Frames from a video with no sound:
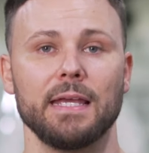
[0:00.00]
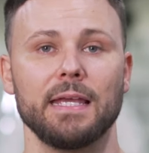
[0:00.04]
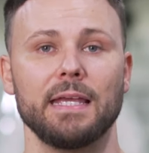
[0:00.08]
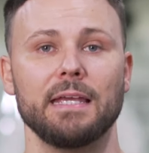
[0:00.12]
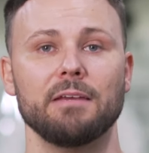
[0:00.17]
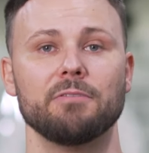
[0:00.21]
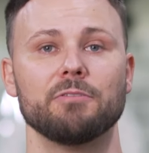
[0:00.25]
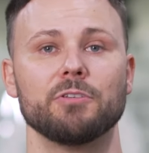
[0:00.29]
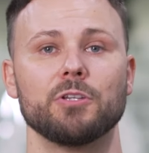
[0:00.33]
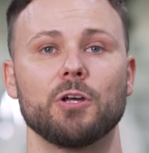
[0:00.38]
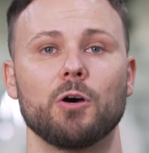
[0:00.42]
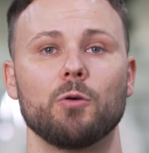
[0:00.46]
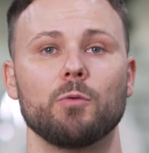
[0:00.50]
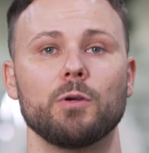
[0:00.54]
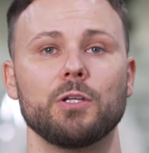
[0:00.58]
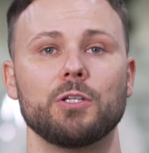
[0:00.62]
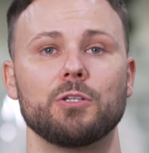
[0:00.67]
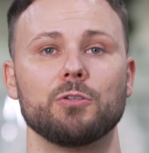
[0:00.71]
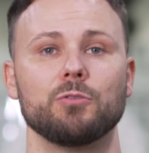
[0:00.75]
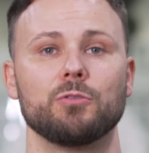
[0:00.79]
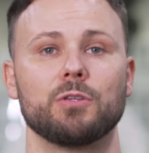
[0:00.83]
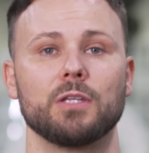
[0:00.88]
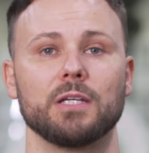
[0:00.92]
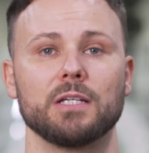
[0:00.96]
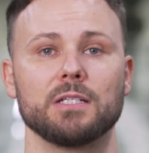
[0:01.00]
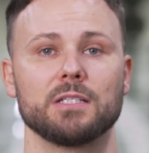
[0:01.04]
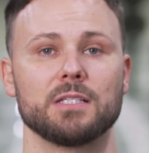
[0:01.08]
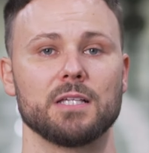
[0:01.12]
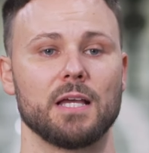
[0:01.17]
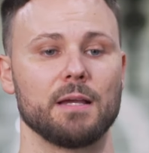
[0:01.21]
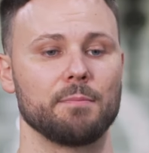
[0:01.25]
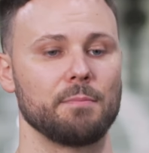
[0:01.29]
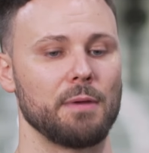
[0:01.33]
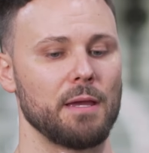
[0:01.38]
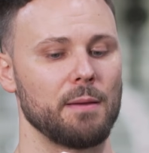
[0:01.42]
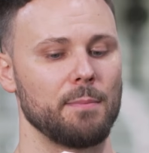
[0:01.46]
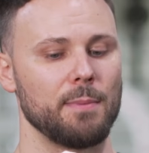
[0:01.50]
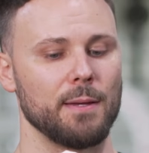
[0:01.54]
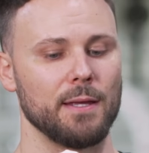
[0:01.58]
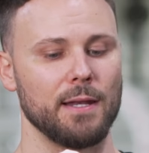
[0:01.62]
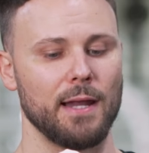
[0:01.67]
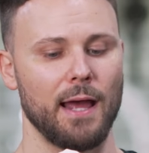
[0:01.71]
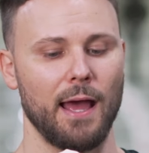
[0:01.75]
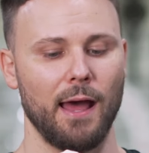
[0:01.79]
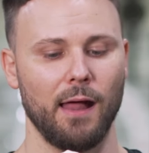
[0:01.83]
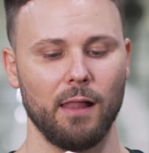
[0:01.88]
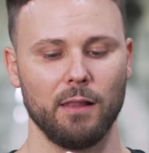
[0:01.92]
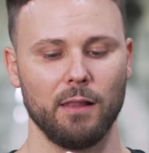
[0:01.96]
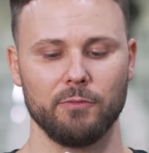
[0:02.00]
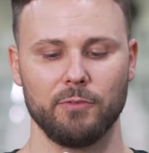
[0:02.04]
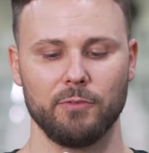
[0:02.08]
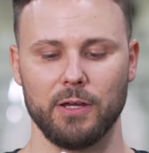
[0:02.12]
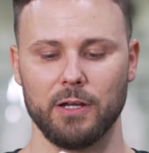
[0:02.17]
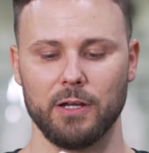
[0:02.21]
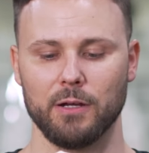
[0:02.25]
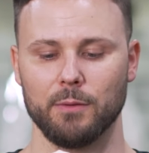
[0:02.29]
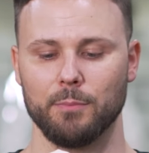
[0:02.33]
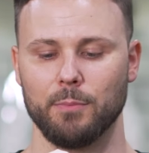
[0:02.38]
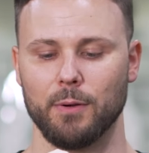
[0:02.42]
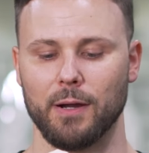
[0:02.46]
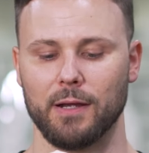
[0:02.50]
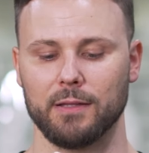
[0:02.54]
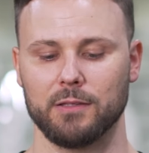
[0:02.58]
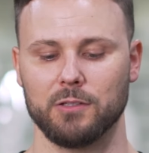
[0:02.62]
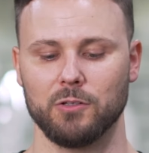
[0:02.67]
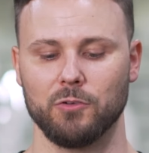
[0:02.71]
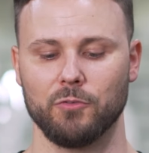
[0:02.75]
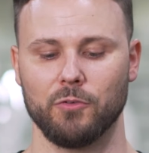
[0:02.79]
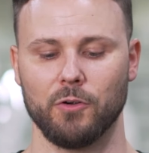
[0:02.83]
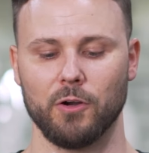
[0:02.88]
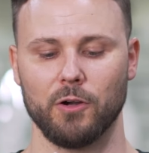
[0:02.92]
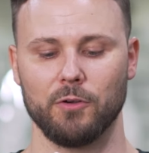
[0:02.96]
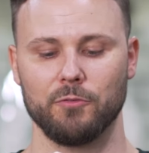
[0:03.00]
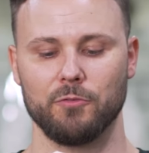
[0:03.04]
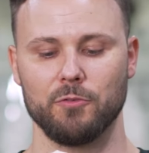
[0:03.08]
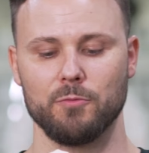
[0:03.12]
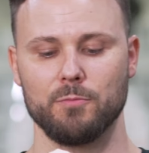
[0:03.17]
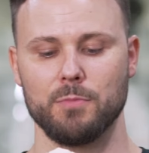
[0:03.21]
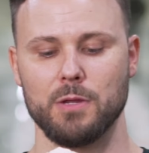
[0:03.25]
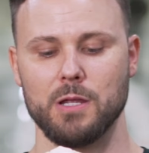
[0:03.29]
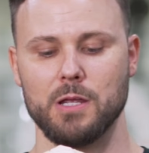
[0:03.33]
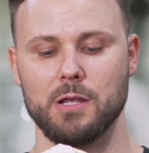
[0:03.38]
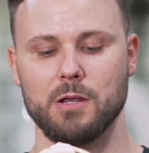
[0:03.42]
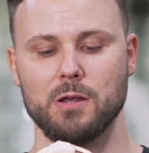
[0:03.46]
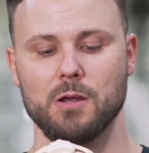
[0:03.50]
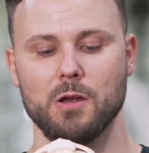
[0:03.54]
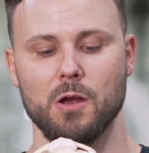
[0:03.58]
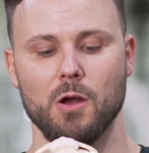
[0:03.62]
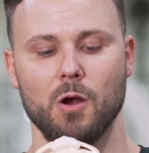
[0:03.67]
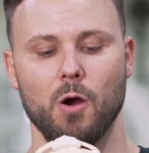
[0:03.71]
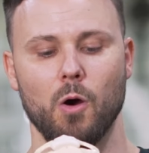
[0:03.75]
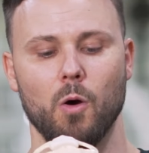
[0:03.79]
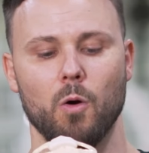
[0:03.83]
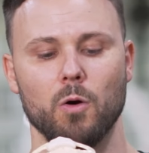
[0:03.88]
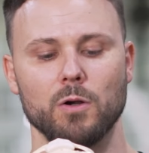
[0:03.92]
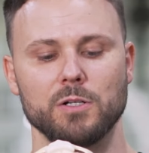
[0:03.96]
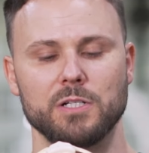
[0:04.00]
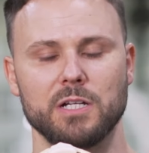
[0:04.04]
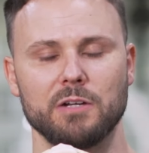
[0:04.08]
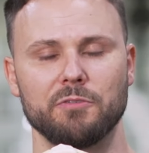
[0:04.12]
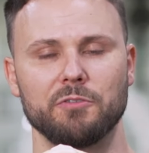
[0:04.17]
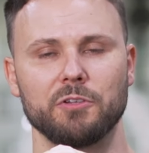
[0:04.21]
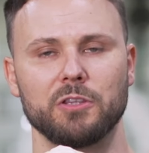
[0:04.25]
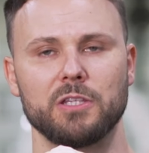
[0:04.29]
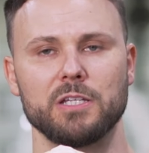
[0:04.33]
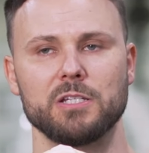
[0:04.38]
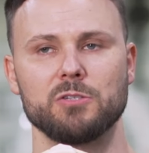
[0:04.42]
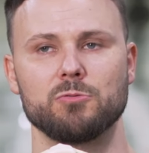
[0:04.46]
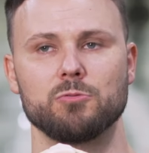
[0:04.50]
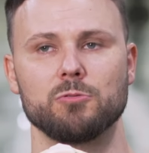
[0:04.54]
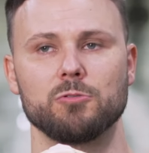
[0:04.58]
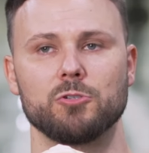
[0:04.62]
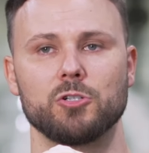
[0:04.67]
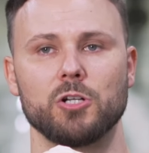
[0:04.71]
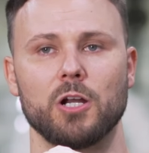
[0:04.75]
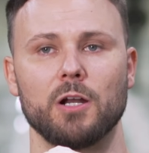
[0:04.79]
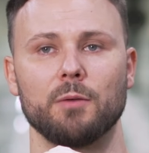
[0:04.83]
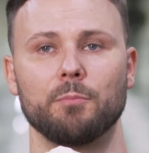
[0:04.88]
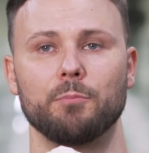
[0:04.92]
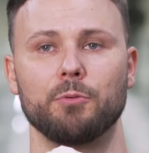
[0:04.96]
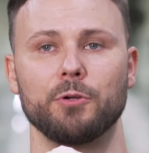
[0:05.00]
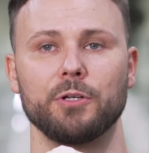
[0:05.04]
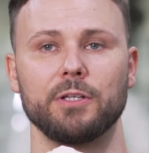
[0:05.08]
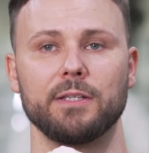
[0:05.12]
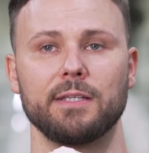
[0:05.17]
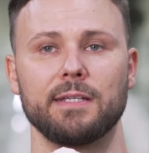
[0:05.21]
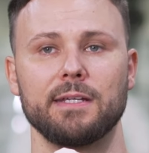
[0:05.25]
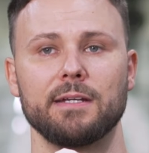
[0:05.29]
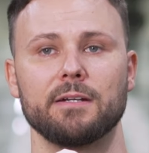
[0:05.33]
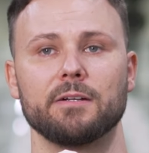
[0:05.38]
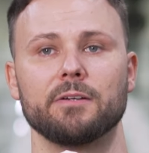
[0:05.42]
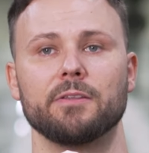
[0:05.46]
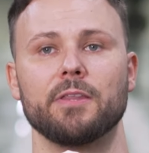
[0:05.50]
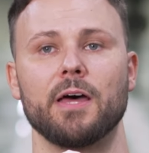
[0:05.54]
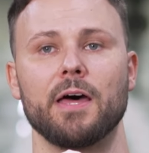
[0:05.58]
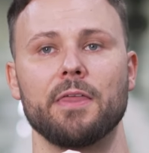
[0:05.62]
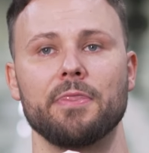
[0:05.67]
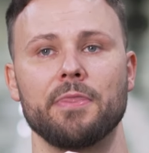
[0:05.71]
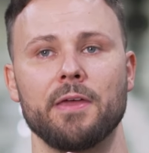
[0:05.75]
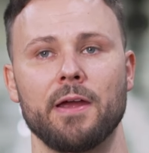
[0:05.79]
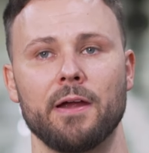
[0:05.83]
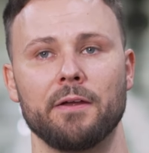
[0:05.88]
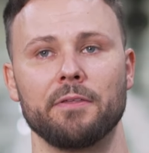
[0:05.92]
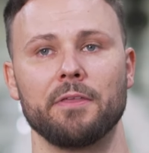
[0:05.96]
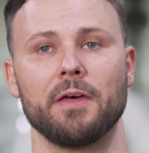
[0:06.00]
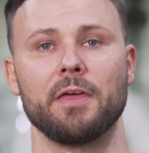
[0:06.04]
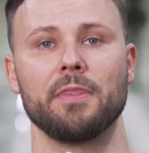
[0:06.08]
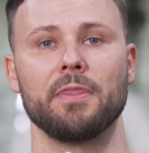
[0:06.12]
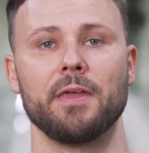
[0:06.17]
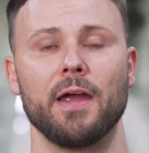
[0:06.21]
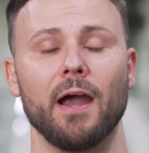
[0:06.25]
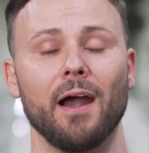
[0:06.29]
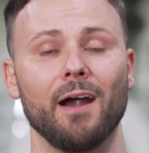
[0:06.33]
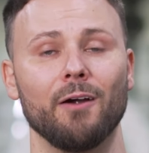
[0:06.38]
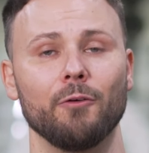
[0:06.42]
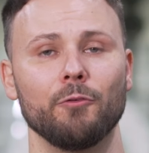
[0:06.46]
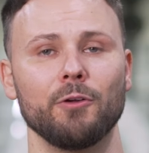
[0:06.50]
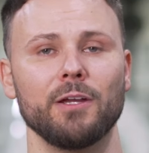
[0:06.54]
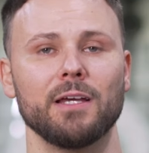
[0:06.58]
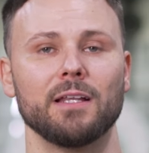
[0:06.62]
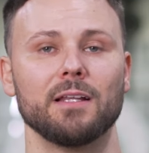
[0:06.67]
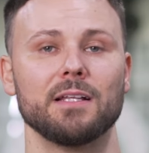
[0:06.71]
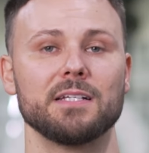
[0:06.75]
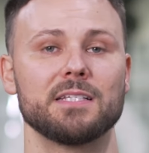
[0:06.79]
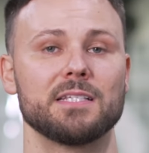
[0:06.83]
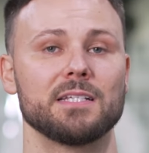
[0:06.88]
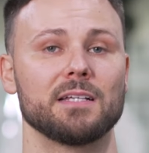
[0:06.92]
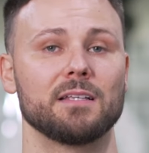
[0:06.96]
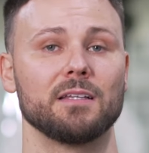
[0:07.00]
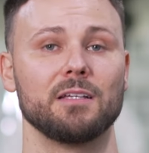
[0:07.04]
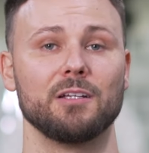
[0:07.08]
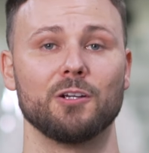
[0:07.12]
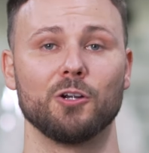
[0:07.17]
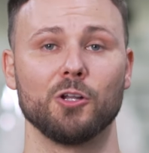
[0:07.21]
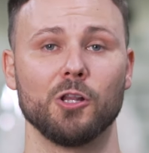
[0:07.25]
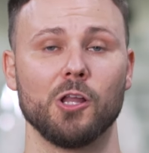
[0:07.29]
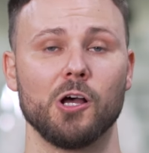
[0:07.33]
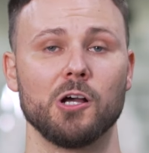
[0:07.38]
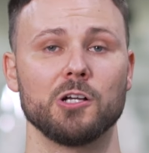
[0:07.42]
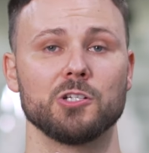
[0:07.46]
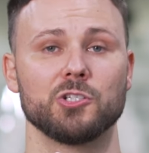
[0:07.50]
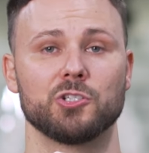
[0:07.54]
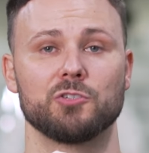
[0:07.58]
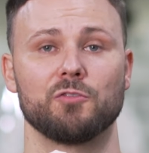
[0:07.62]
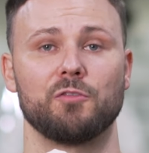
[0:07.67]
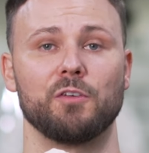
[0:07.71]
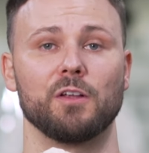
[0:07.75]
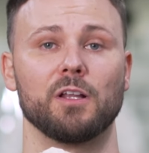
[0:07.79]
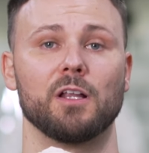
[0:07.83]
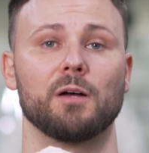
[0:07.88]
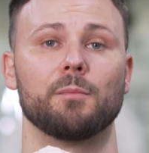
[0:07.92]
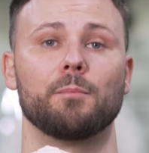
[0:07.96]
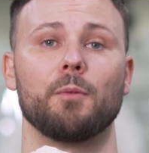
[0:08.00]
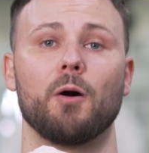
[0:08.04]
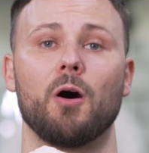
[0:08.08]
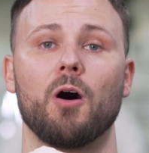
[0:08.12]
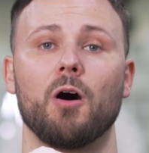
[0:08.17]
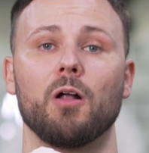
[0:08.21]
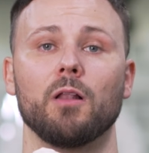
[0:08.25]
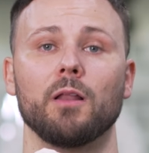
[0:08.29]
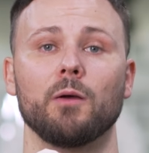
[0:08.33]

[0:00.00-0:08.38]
Even though we do things like maybe an elevator breath you've heard from me, or different things where we're trying to breathe here, then there, then there. Realistically, your lungs fill up all at